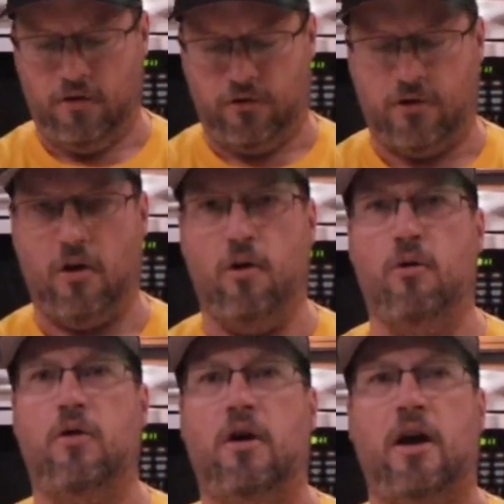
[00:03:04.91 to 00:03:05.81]

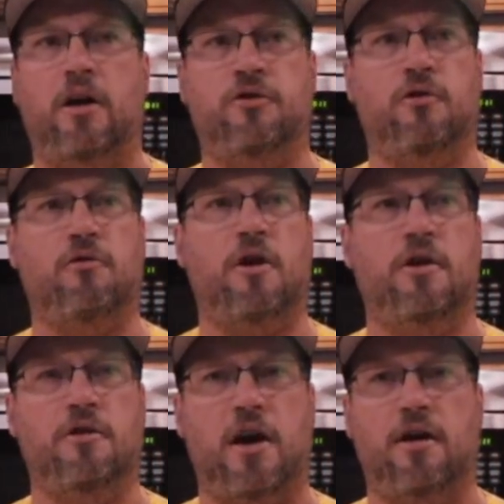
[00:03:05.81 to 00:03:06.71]
So as you're
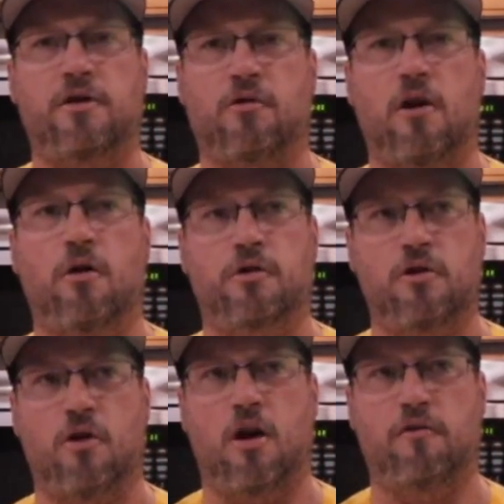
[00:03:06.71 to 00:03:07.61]
running down the road in
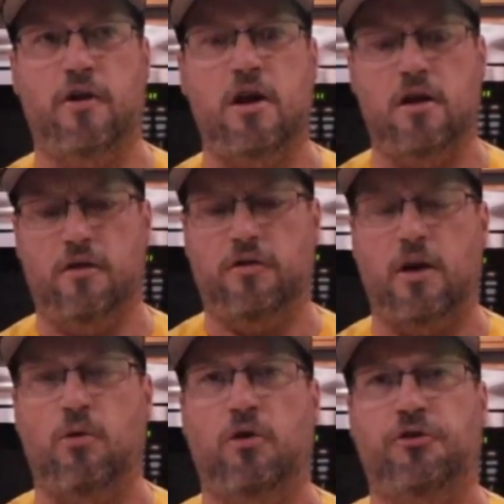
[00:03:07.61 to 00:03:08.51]
your RV,
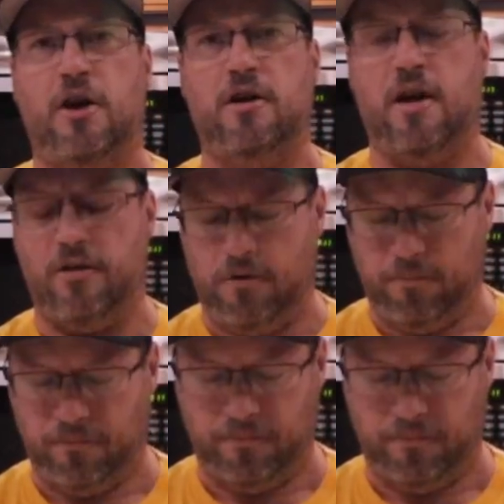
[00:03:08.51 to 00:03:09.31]
they will stay together.